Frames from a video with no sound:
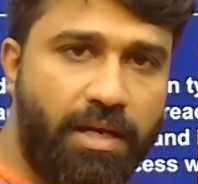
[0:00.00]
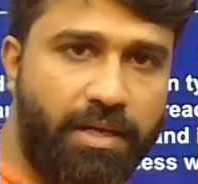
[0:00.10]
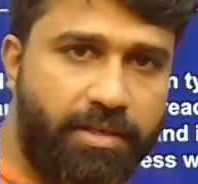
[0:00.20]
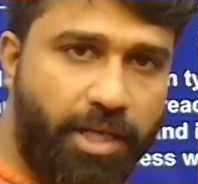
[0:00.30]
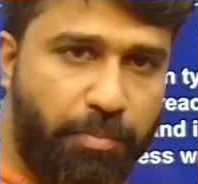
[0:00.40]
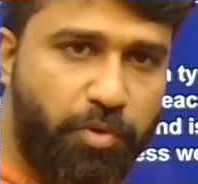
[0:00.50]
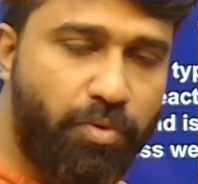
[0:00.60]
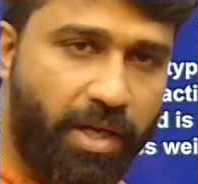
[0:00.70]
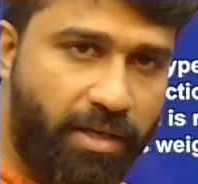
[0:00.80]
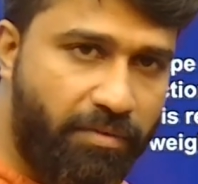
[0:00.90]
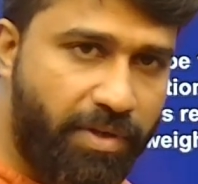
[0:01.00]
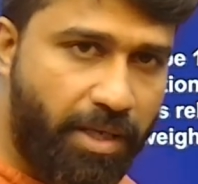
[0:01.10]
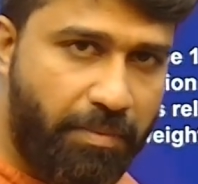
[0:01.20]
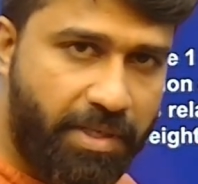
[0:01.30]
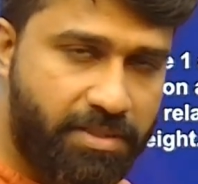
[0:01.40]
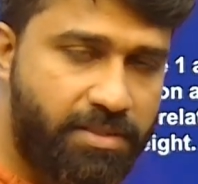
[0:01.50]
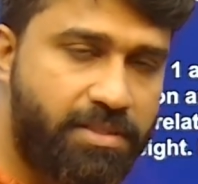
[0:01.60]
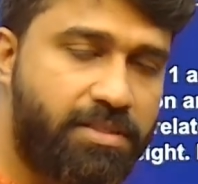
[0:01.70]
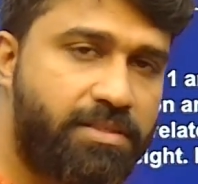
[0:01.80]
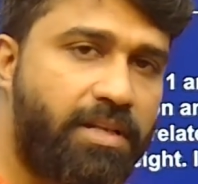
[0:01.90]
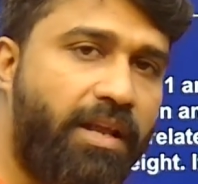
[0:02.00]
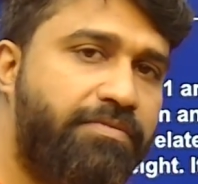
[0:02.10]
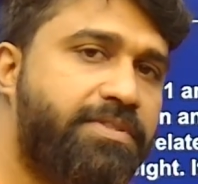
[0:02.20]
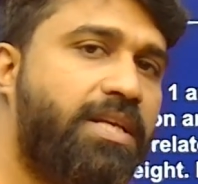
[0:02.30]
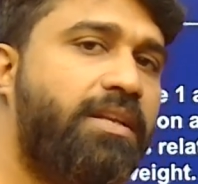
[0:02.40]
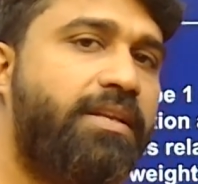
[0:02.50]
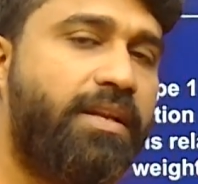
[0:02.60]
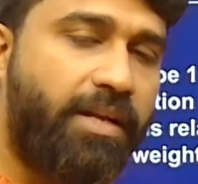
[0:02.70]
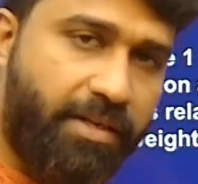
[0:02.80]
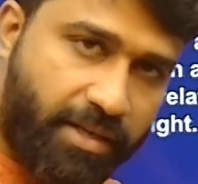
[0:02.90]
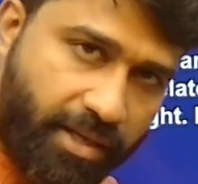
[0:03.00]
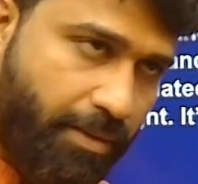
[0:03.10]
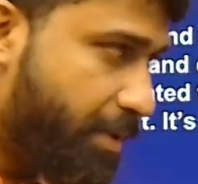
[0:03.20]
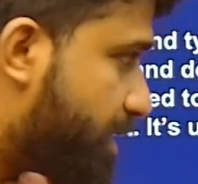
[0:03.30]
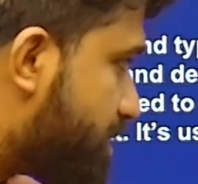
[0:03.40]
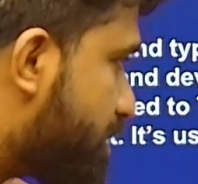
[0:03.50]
type 2 kind of diabetes. This is lifestyle related diabetes.